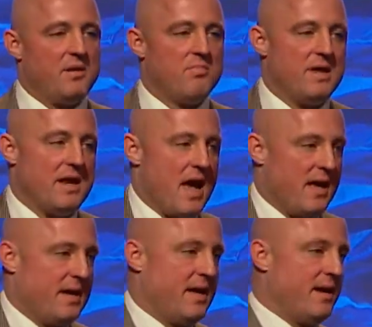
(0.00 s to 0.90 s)
but
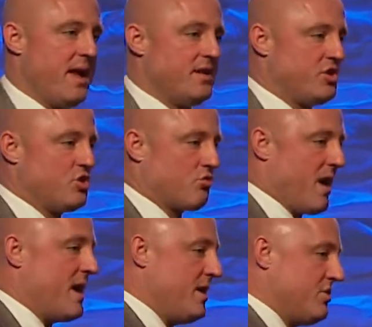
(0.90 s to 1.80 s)
not in a
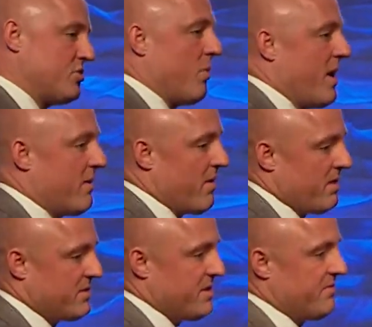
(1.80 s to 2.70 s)
strange way
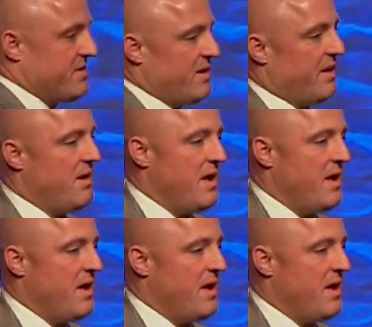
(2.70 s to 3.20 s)
relative to